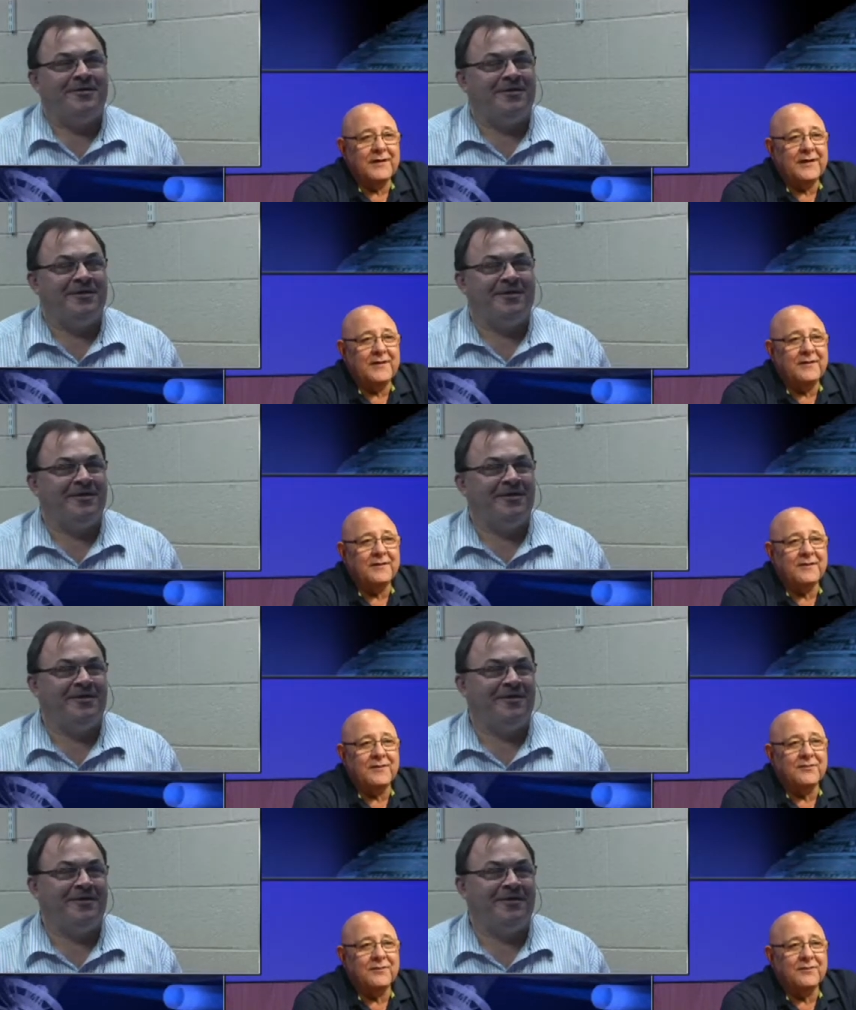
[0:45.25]
Speaker 1: and
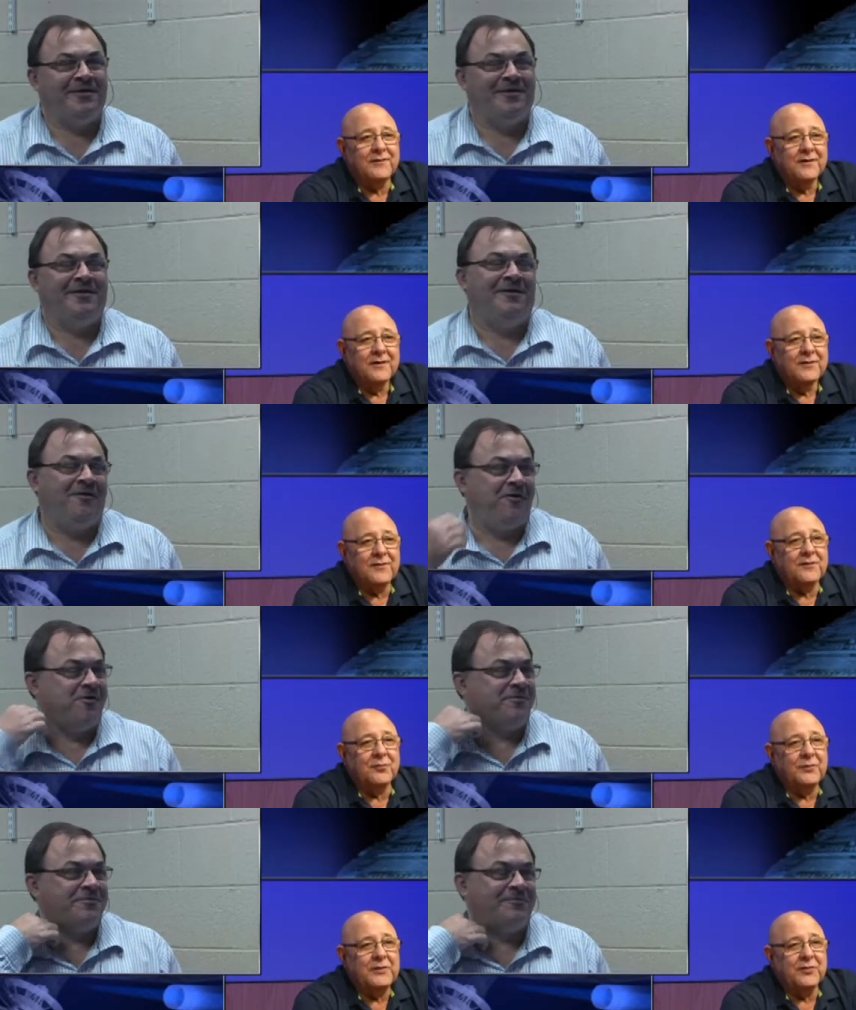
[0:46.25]
it's just
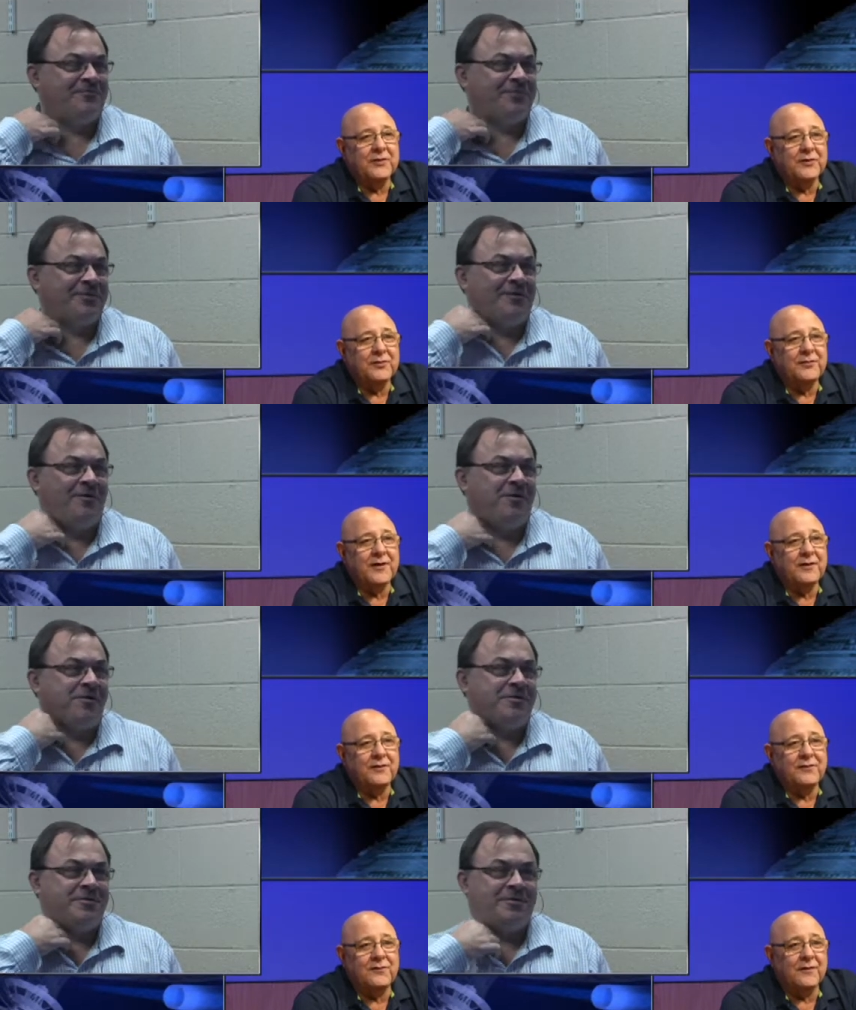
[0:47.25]
when we thought it couldn't get
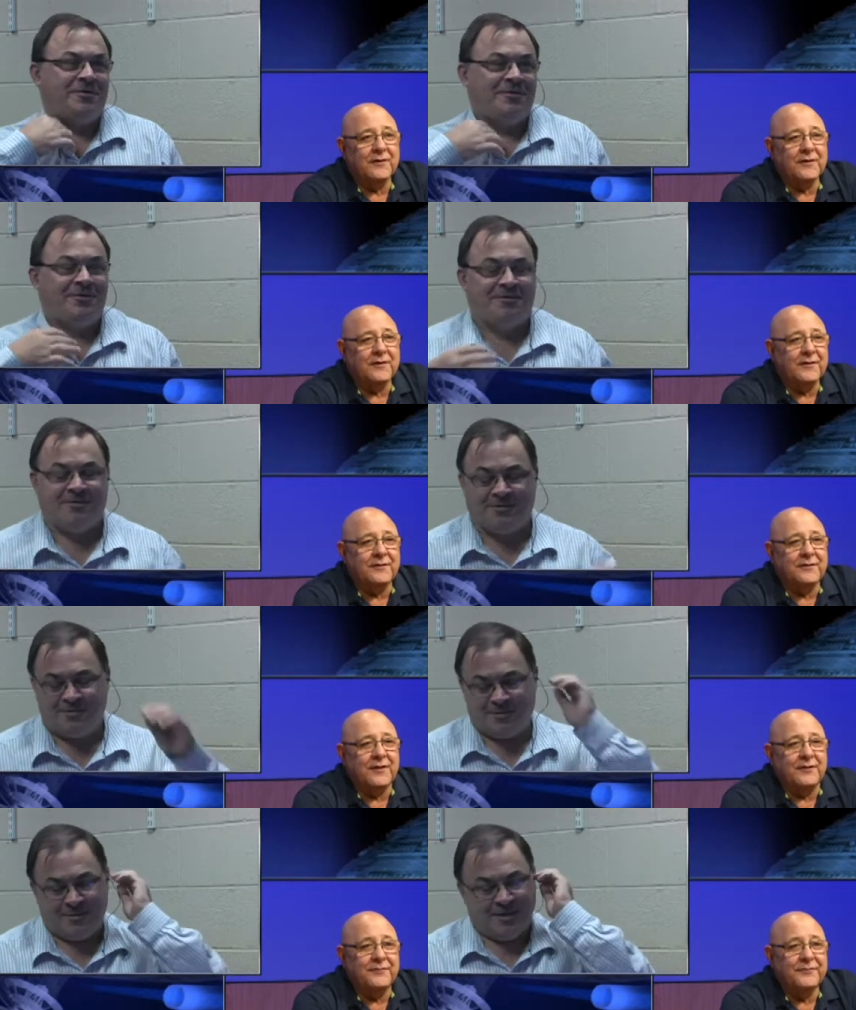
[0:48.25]
any sillier, it
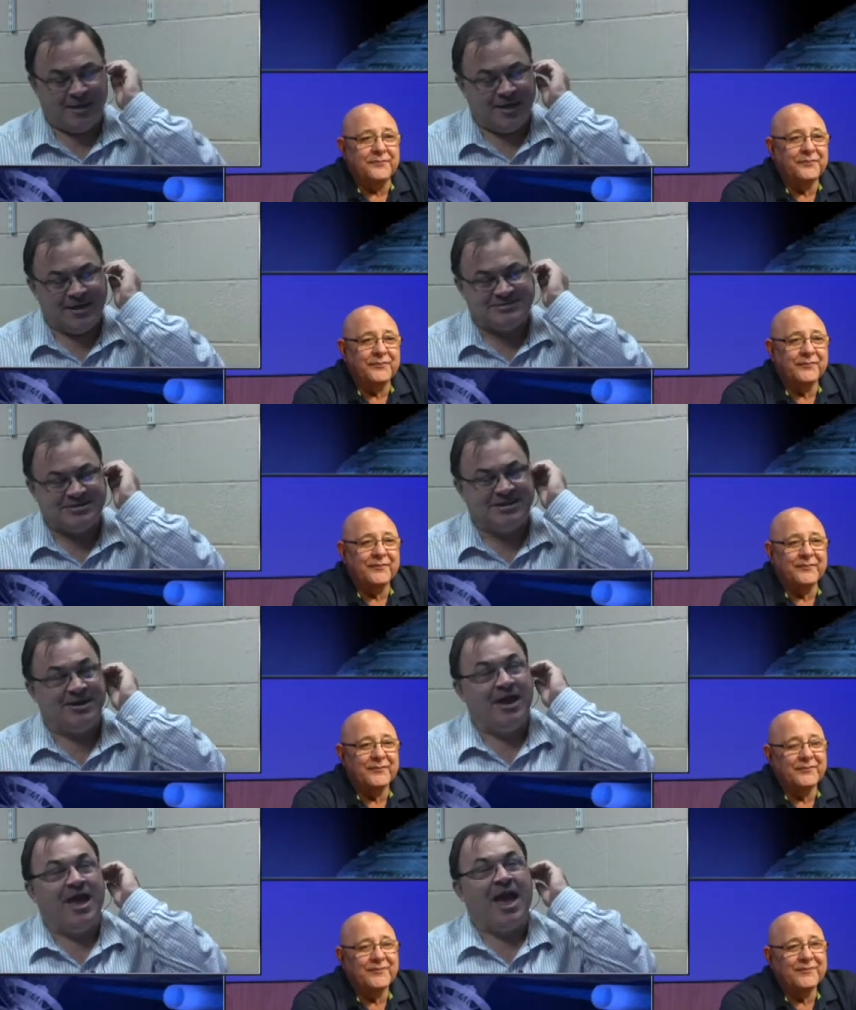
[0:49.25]
did.
Speaker 2: Yes, it
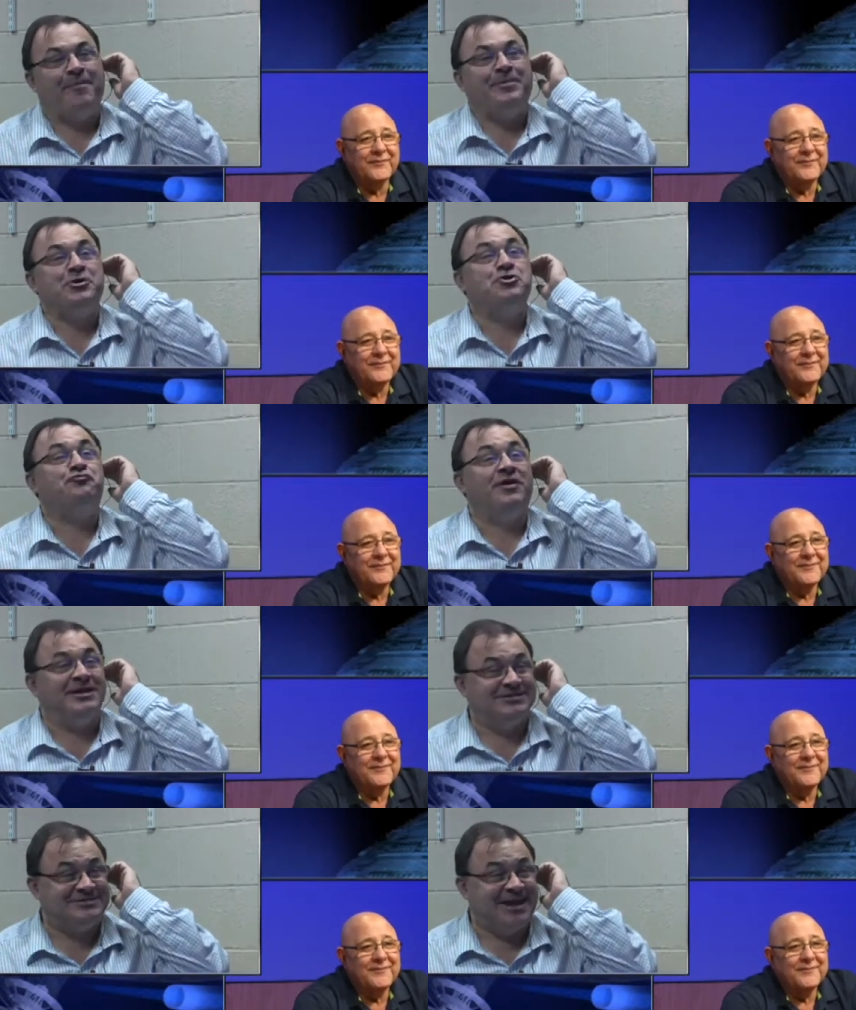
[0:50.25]
did. Happy Good
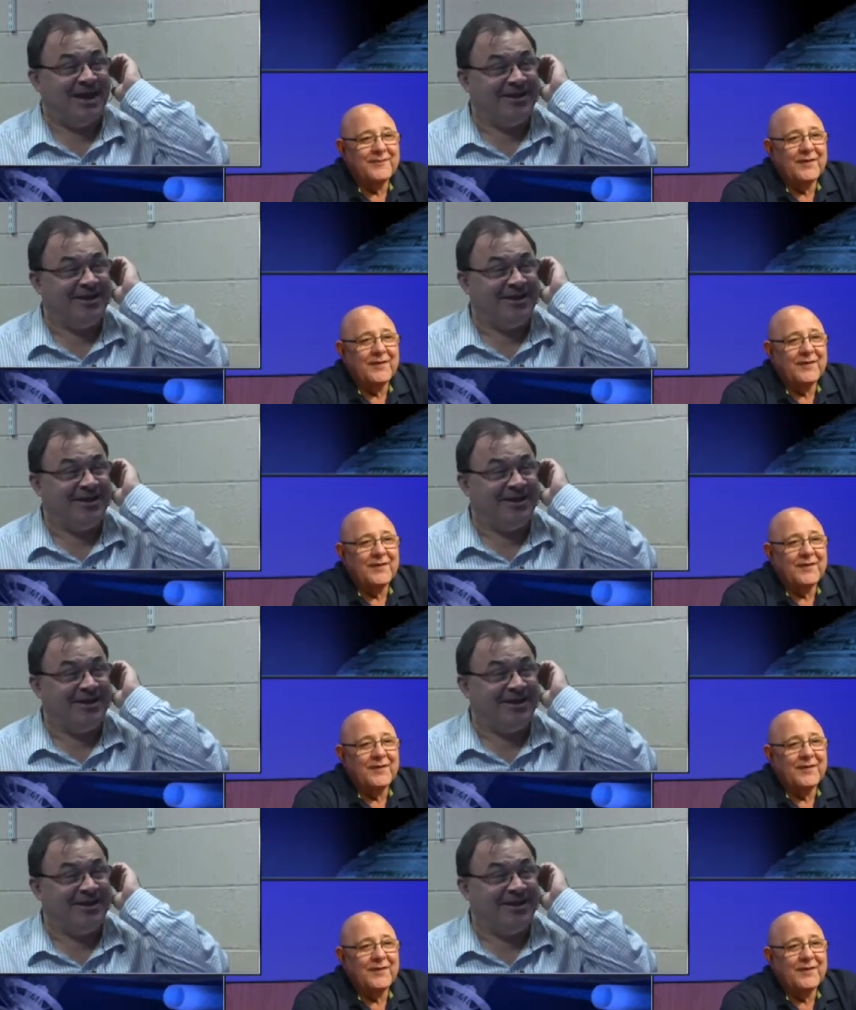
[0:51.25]
Riddance Day.